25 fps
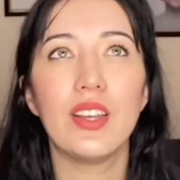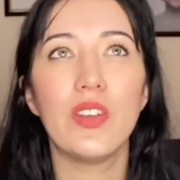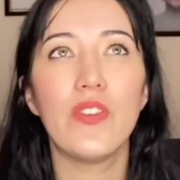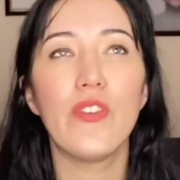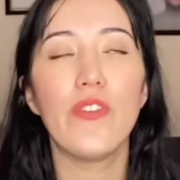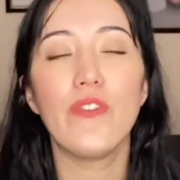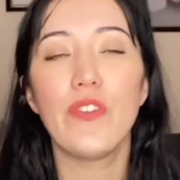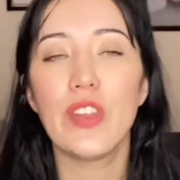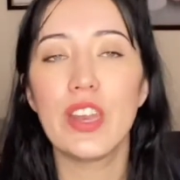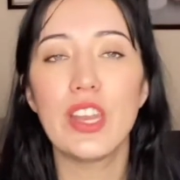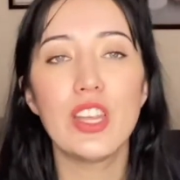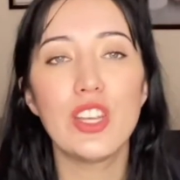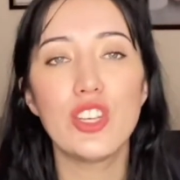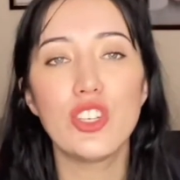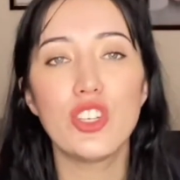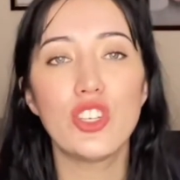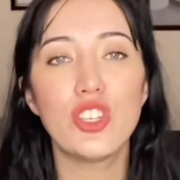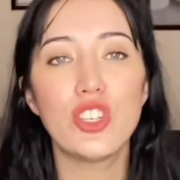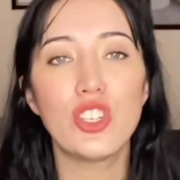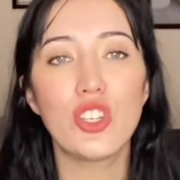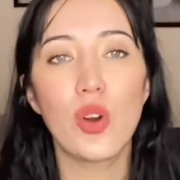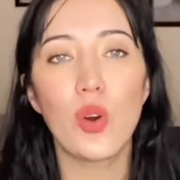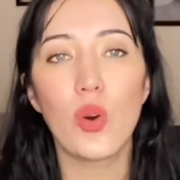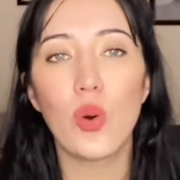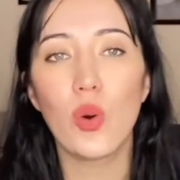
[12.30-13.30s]

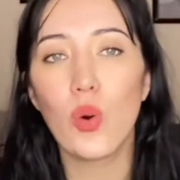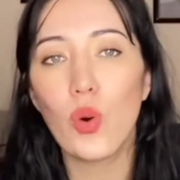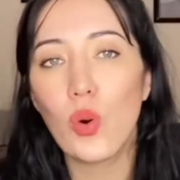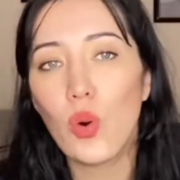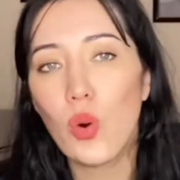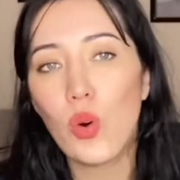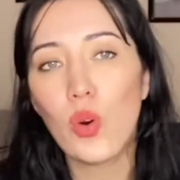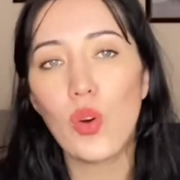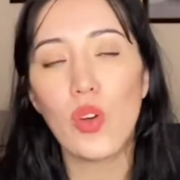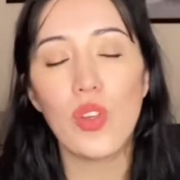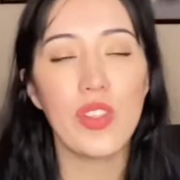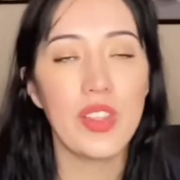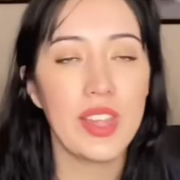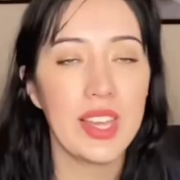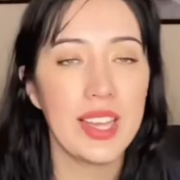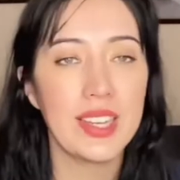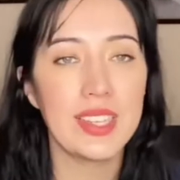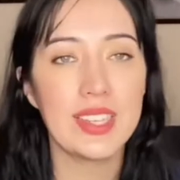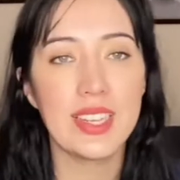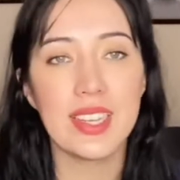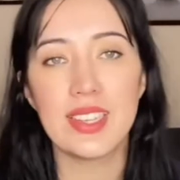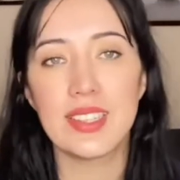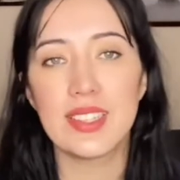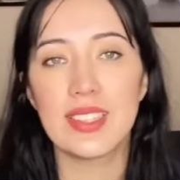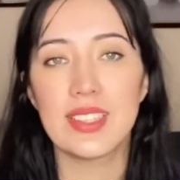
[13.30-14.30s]
finished all the
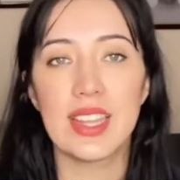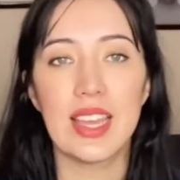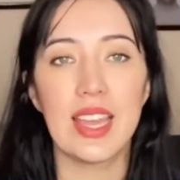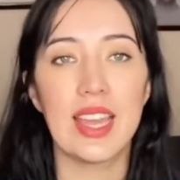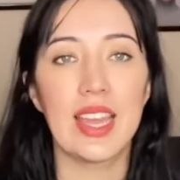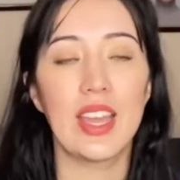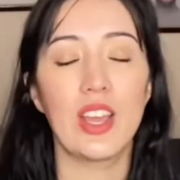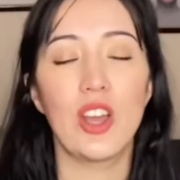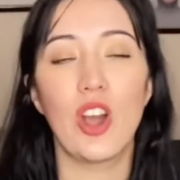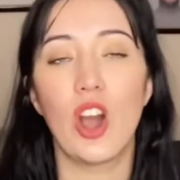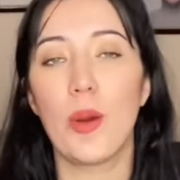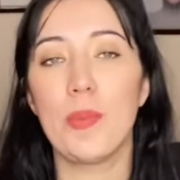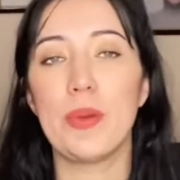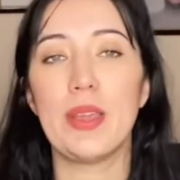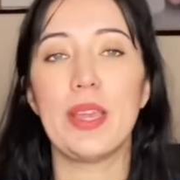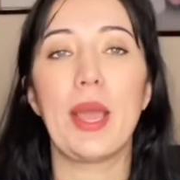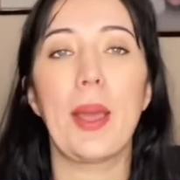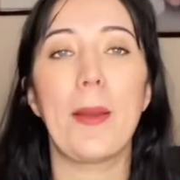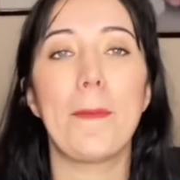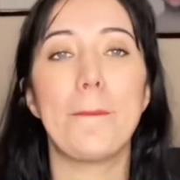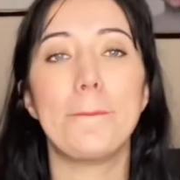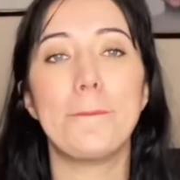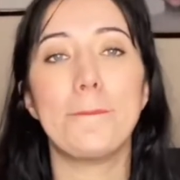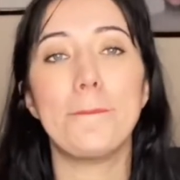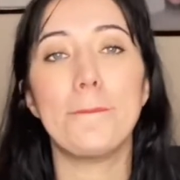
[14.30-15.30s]
DC comic
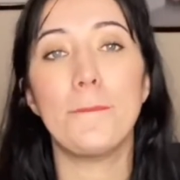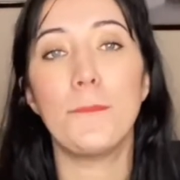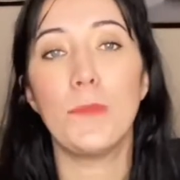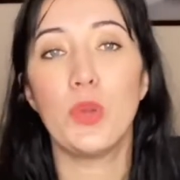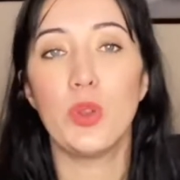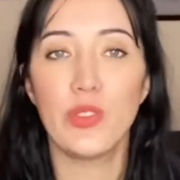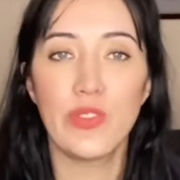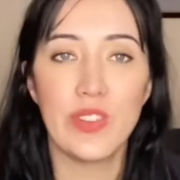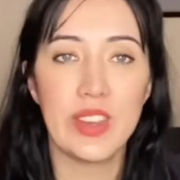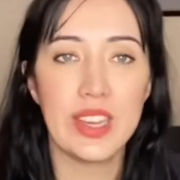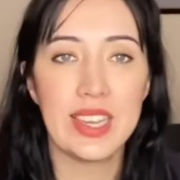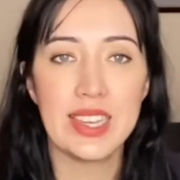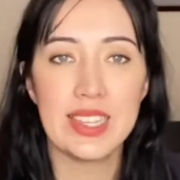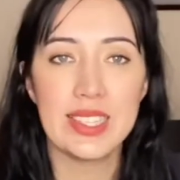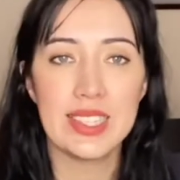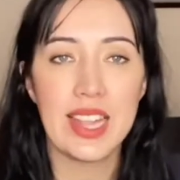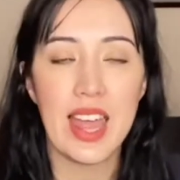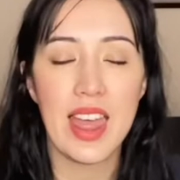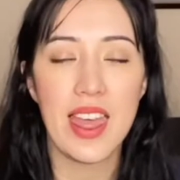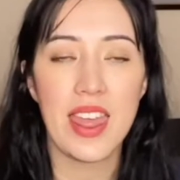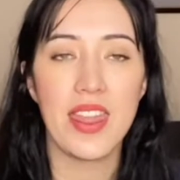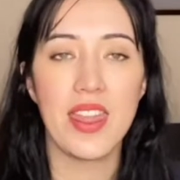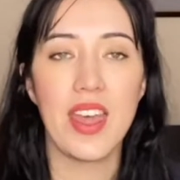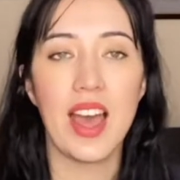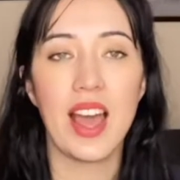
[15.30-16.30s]
movies
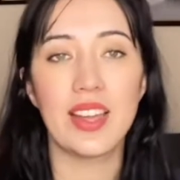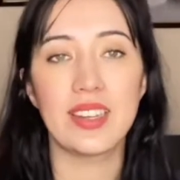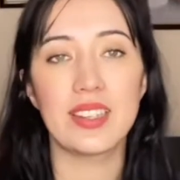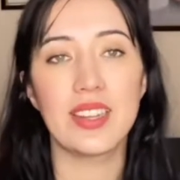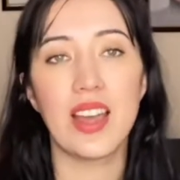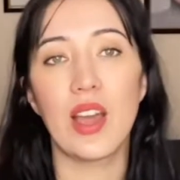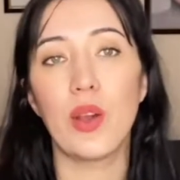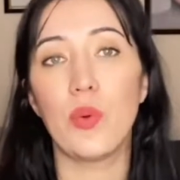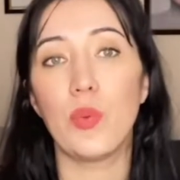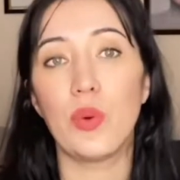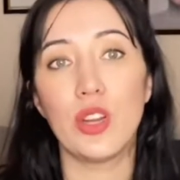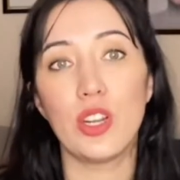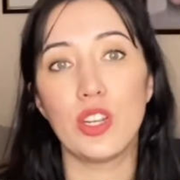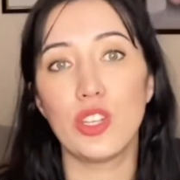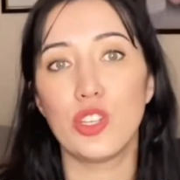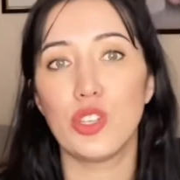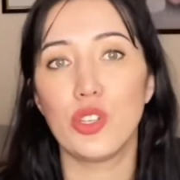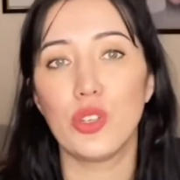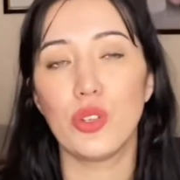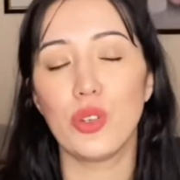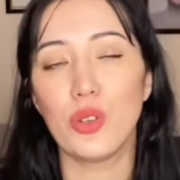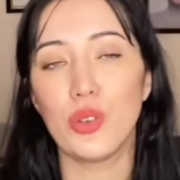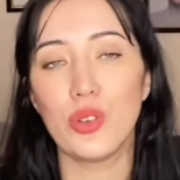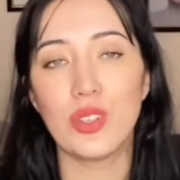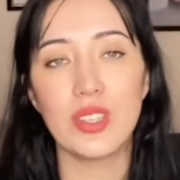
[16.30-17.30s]
that I wanted
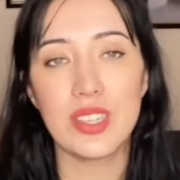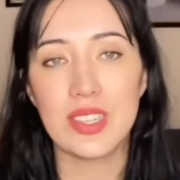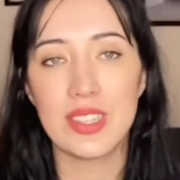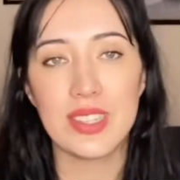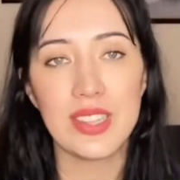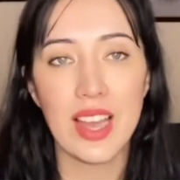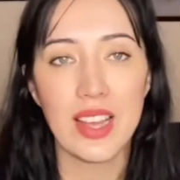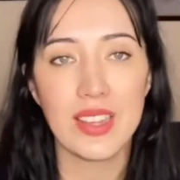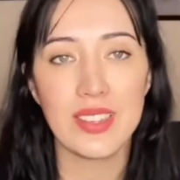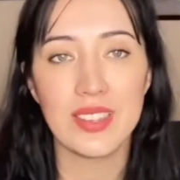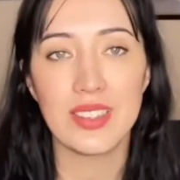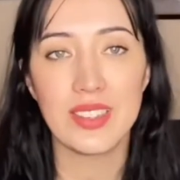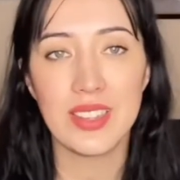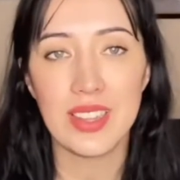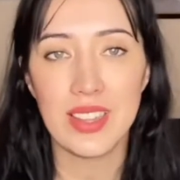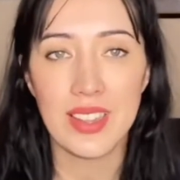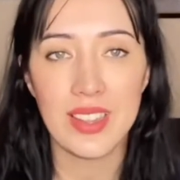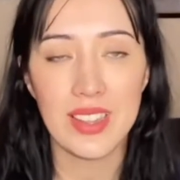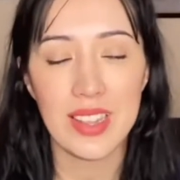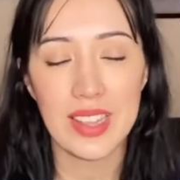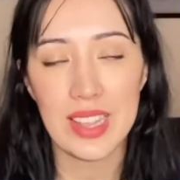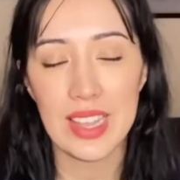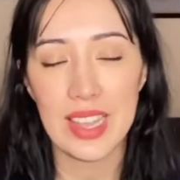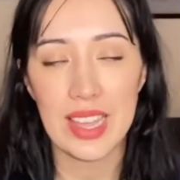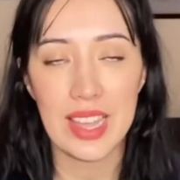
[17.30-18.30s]
to discuss
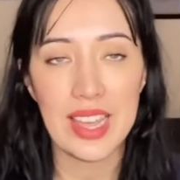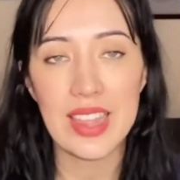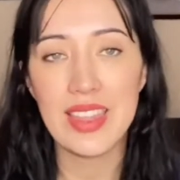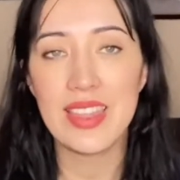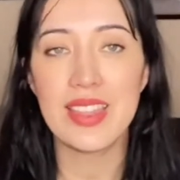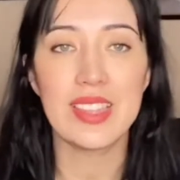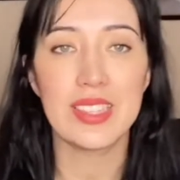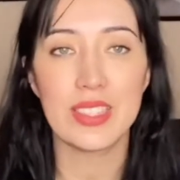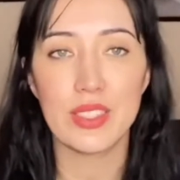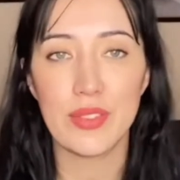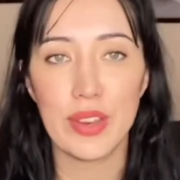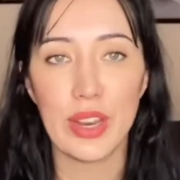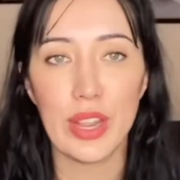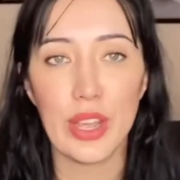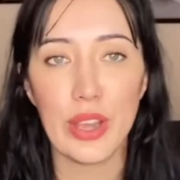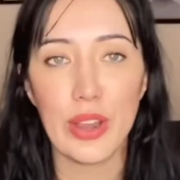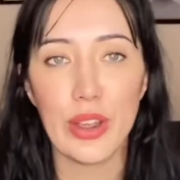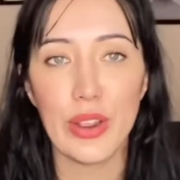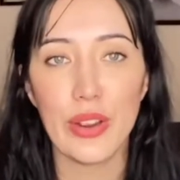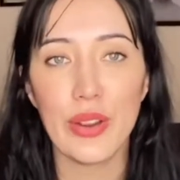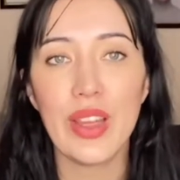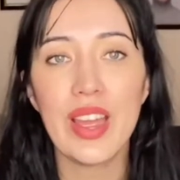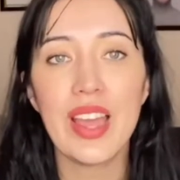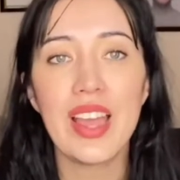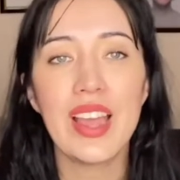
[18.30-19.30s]
in this
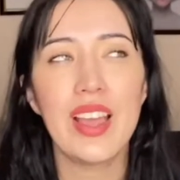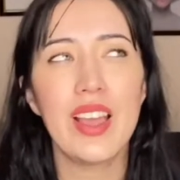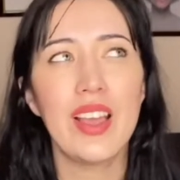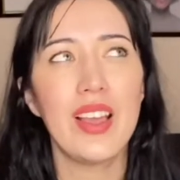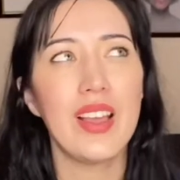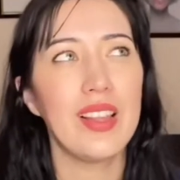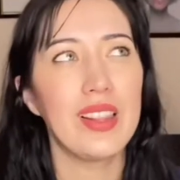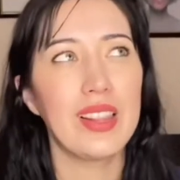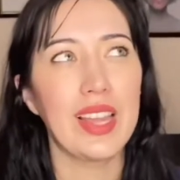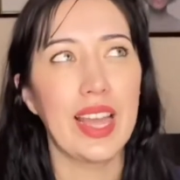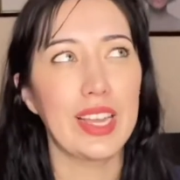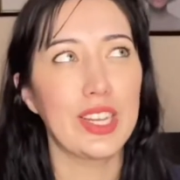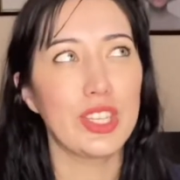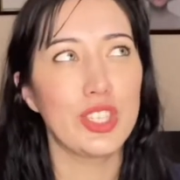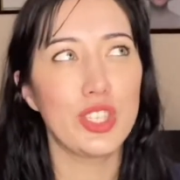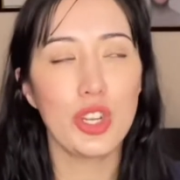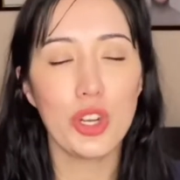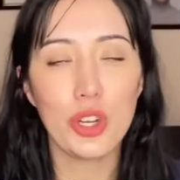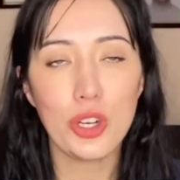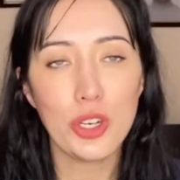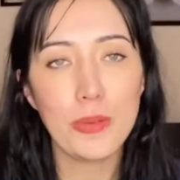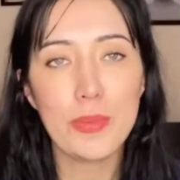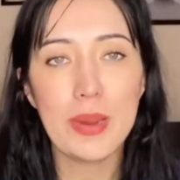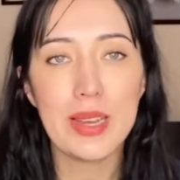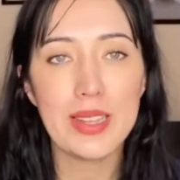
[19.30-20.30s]
video like
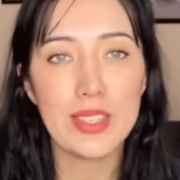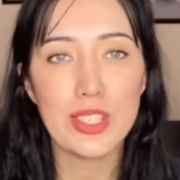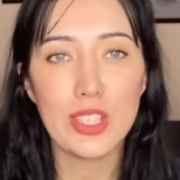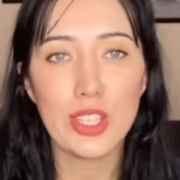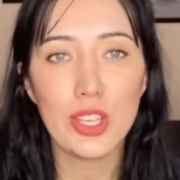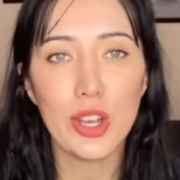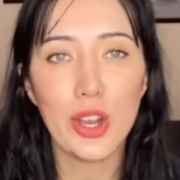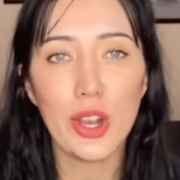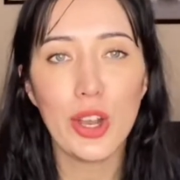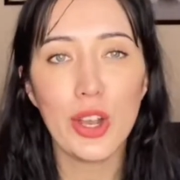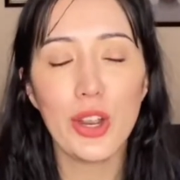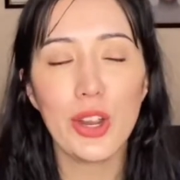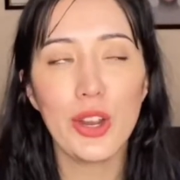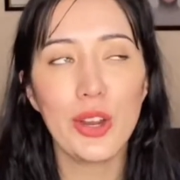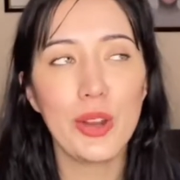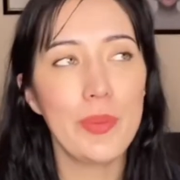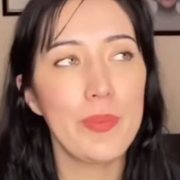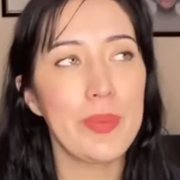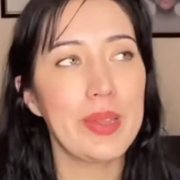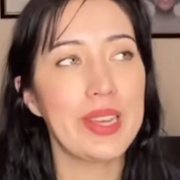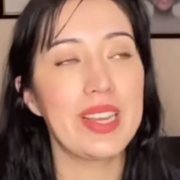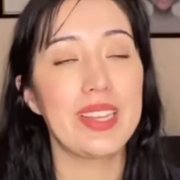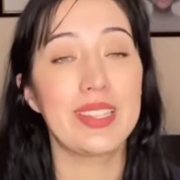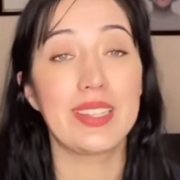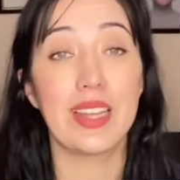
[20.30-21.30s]
2 months ago
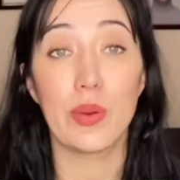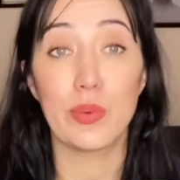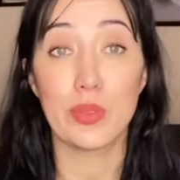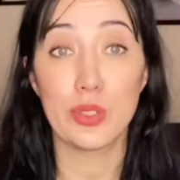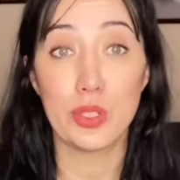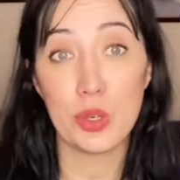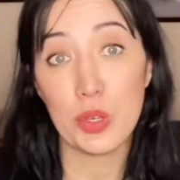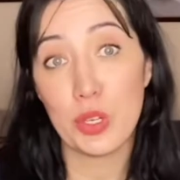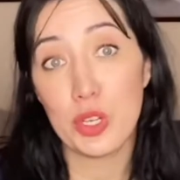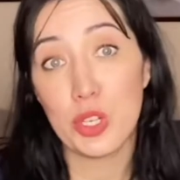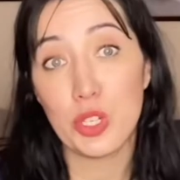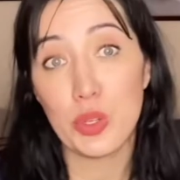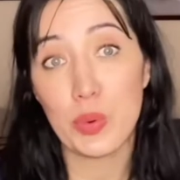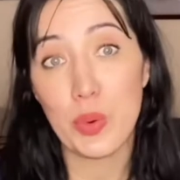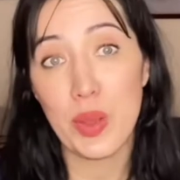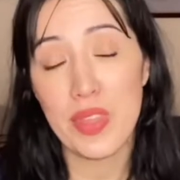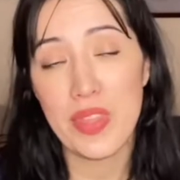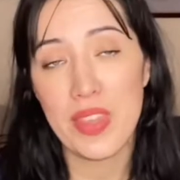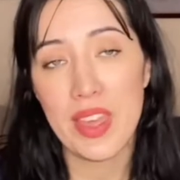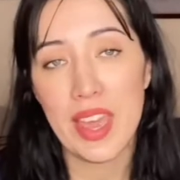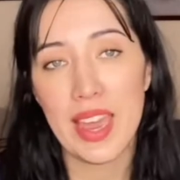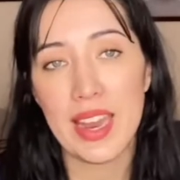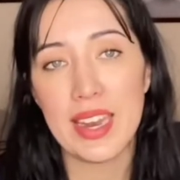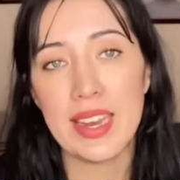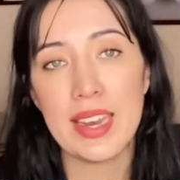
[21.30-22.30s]
because I was going to do it
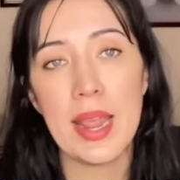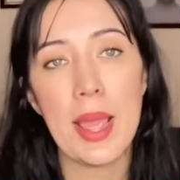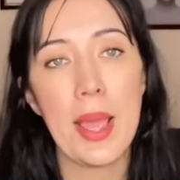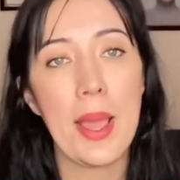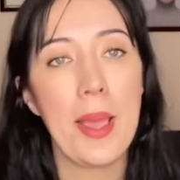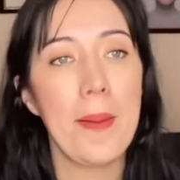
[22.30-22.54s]
then,